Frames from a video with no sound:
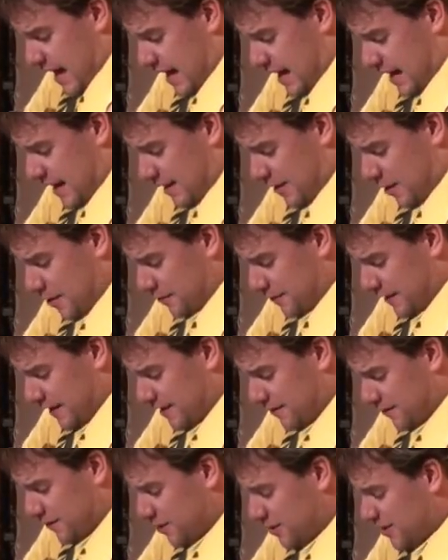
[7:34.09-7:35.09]

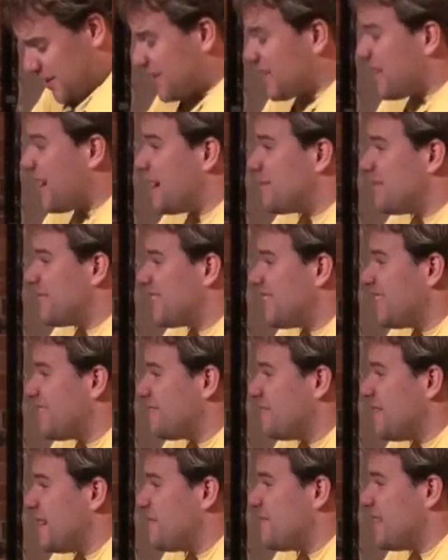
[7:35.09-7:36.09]
Hopefully in a few years' time, instead
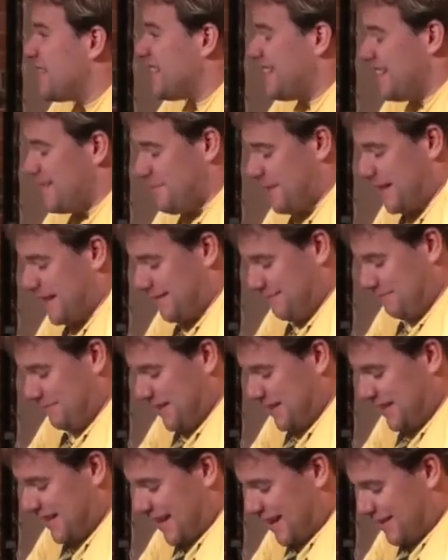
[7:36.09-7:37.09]
of me being here being
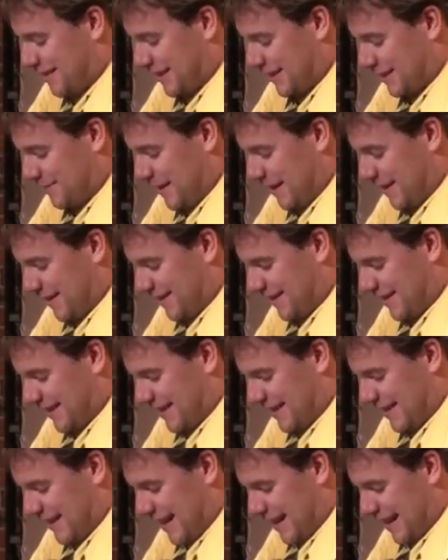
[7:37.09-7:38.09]
nostalgic about
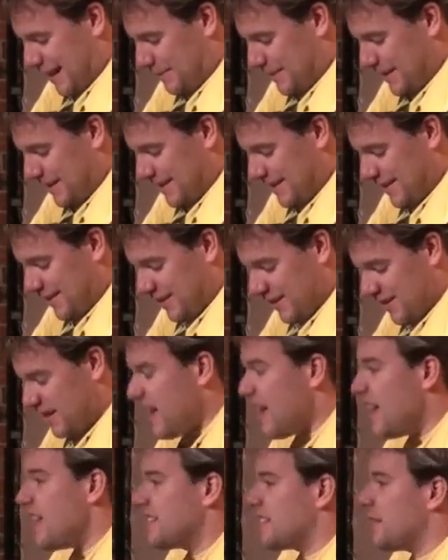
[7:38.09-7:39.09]
a couple of years
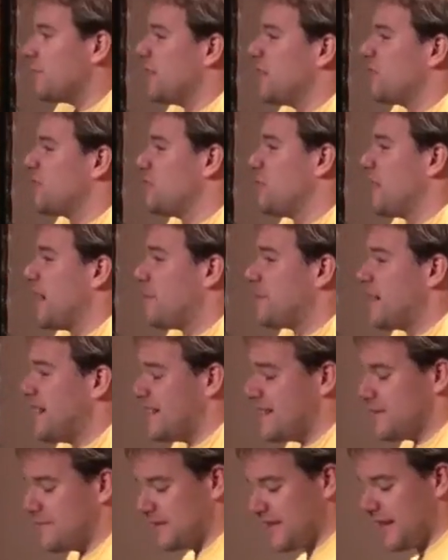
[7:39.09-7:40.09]
ago, someone else will be up
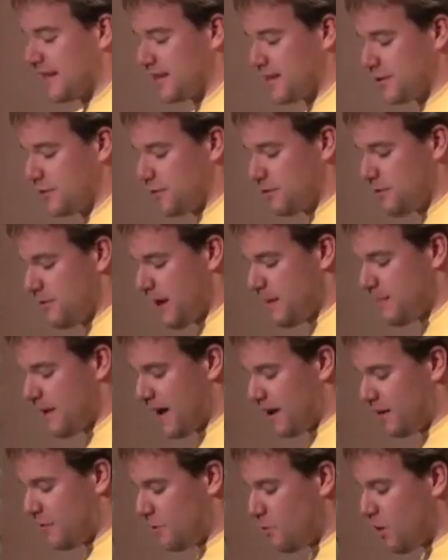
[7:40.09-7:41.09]
here telling you
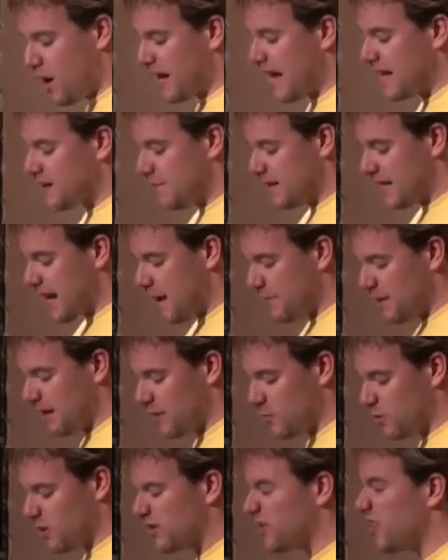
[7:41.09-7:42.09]
about what has been
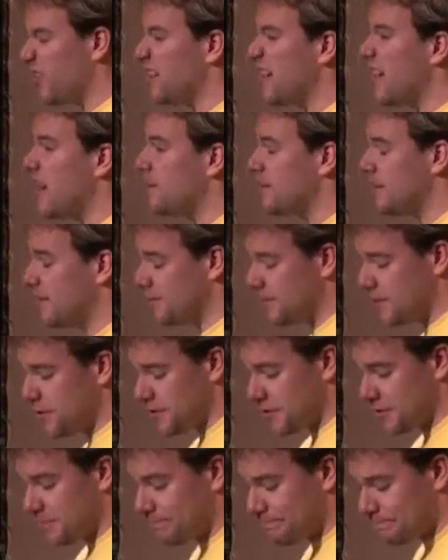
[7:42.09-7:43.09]
happening and what's going to happen in the
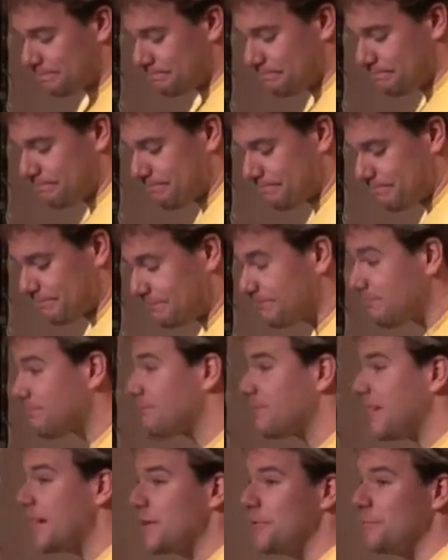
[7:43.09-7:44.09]
future.
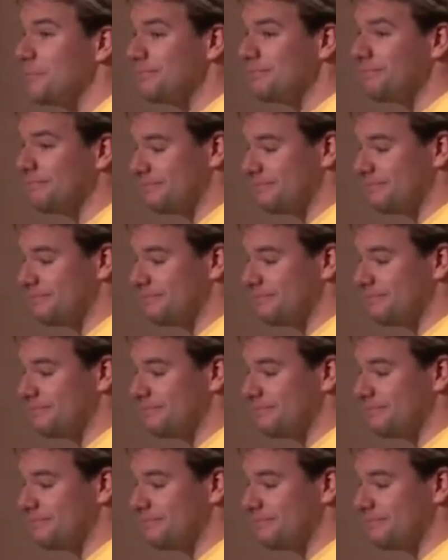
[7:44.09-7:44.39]
Thank you.